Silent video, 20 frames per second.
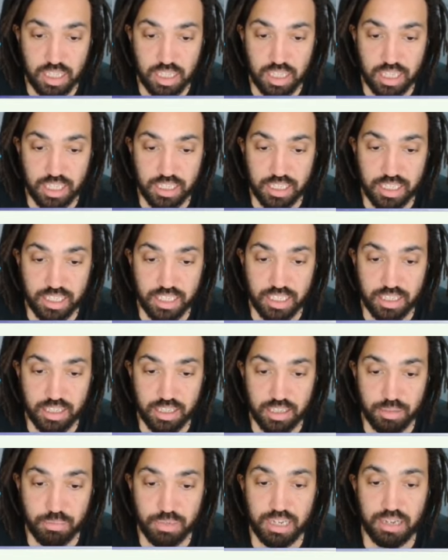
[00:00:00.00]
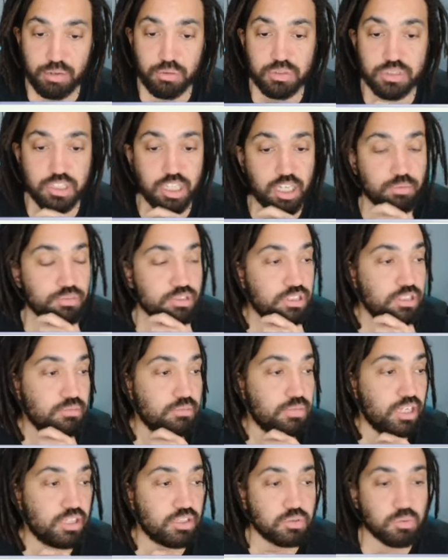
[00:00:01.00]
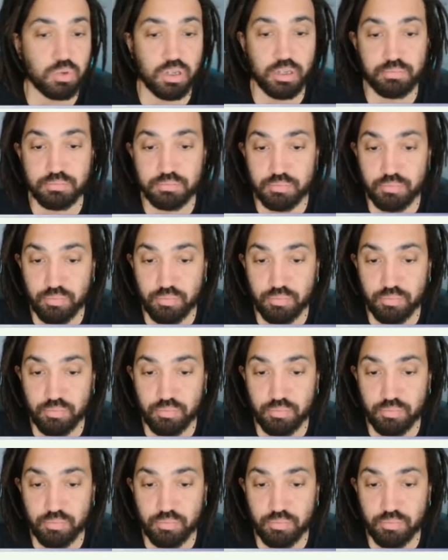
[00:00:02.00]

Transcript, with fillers: And again, the power was upped to minus 1.